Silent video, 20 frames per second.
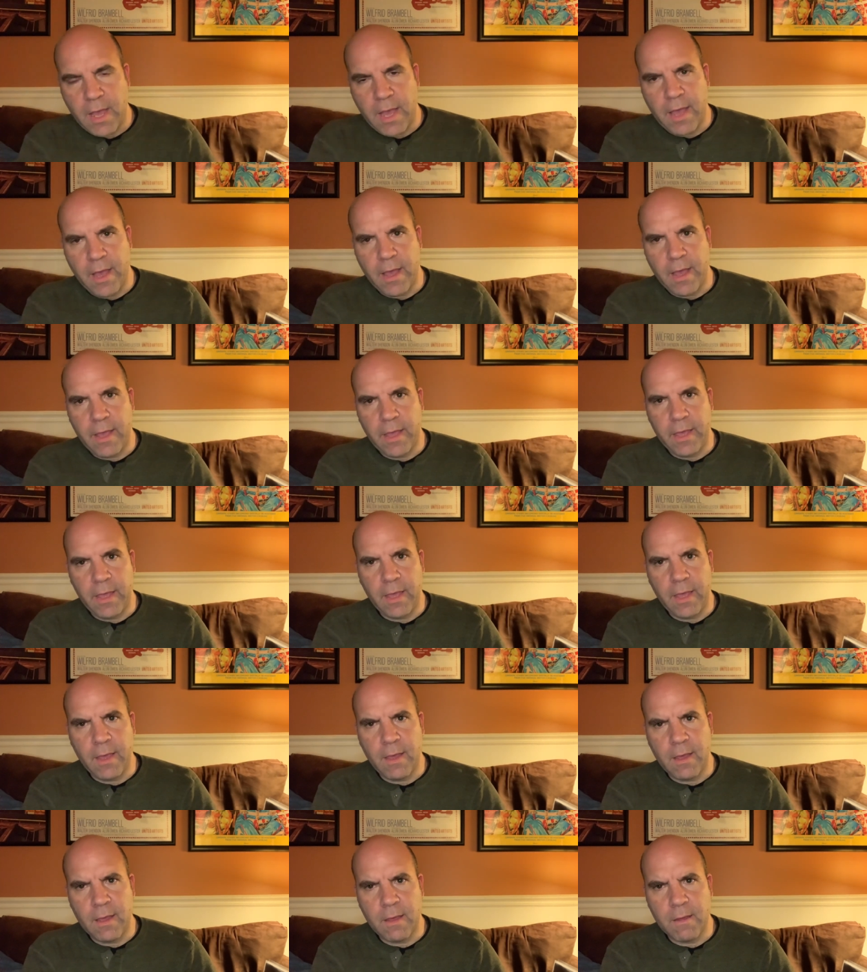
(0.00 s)
I
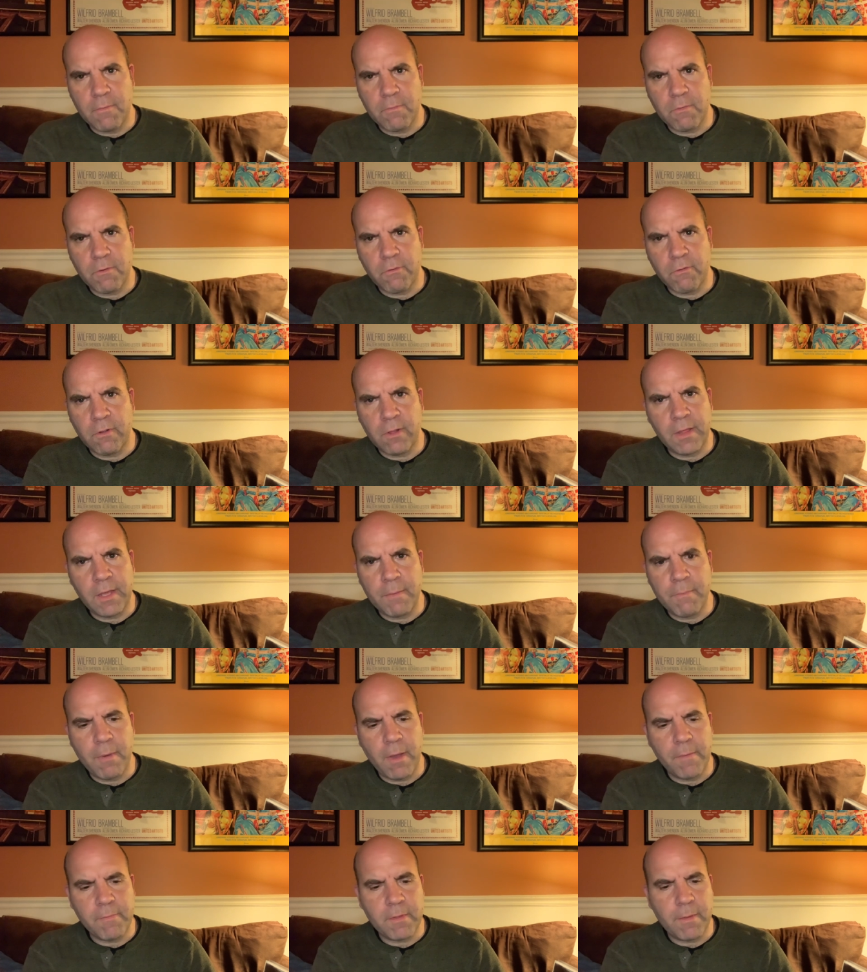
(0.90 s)
am really
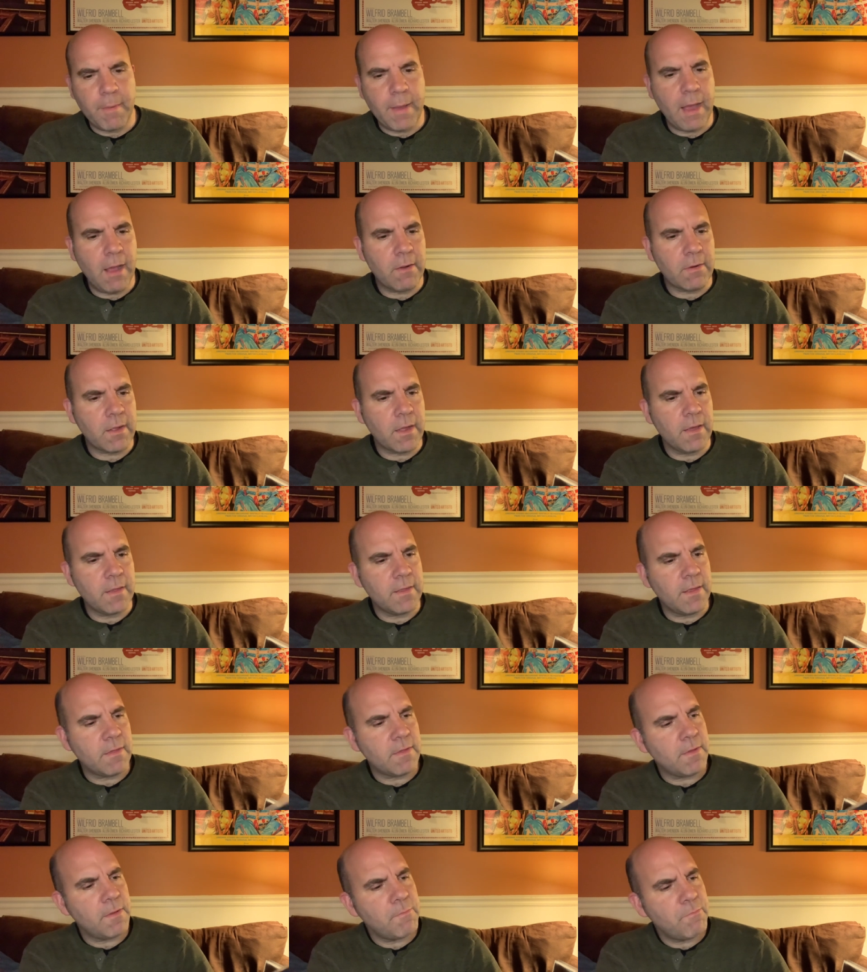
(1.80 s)
bummed about because
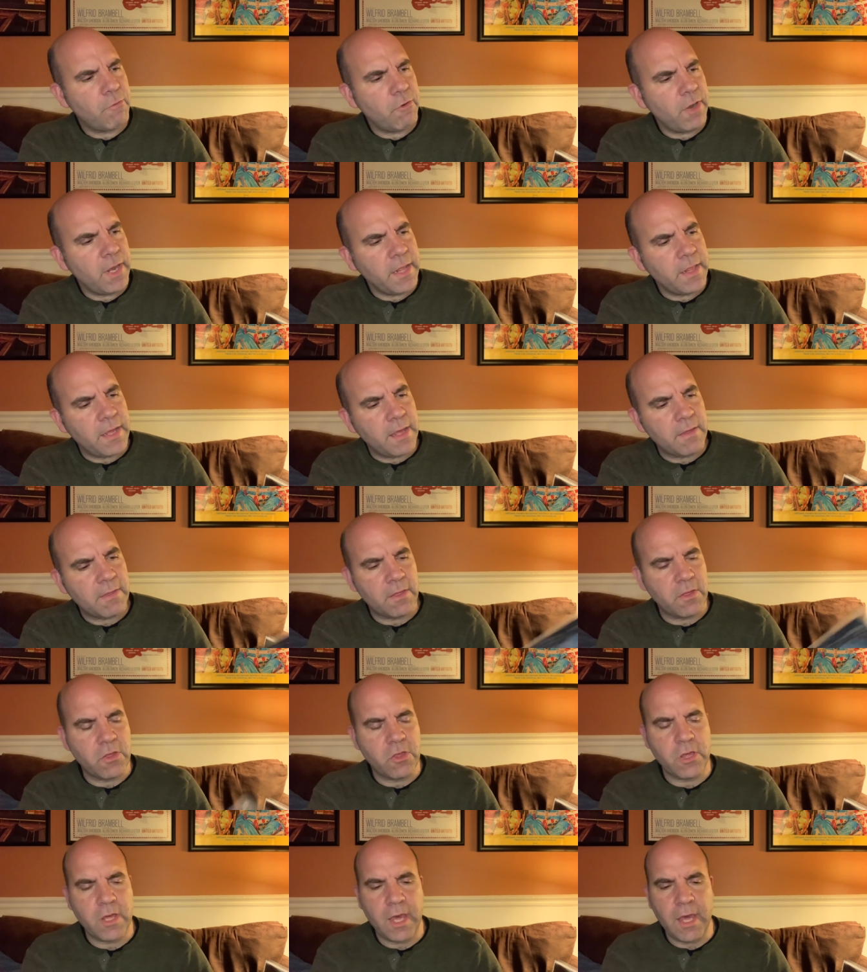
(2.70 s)
it's in pretty
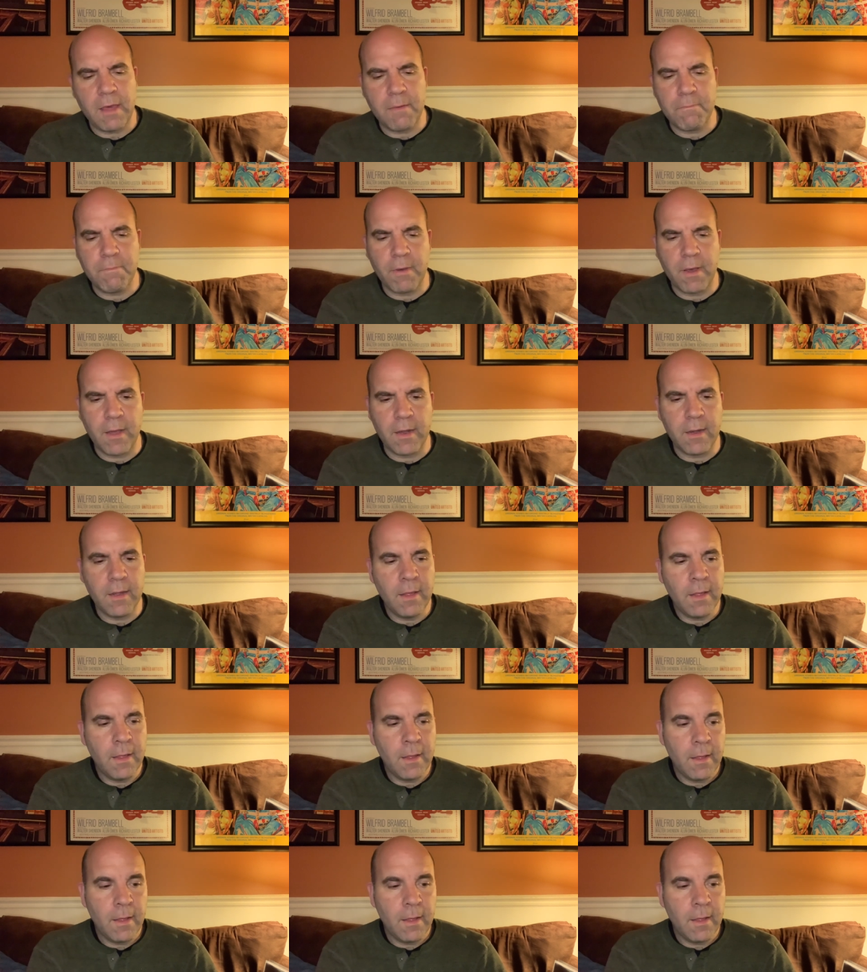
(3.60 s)
decent shape, but